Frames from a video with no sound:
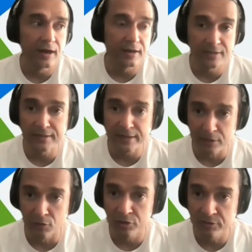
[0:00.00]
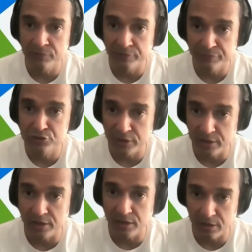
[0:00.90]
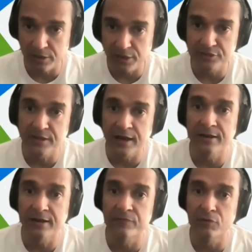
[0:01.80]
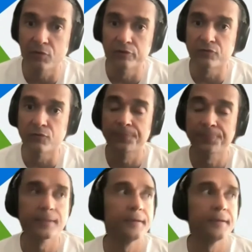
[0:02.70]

I think technology will eventually reach that level also.